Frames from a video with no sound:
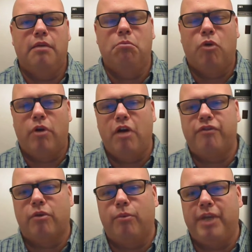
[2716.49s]

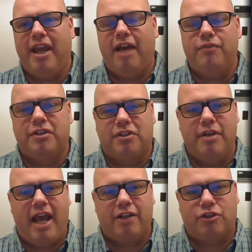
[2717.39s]
Moreover, we have this
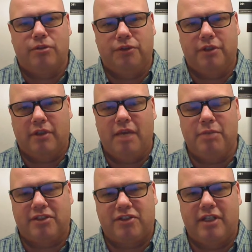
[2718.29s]
national
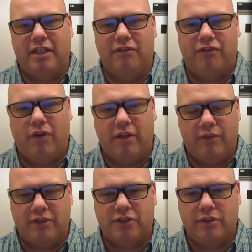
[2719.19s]
dilemma sitting in front of
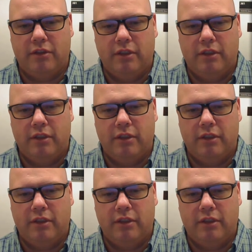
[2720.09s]
us.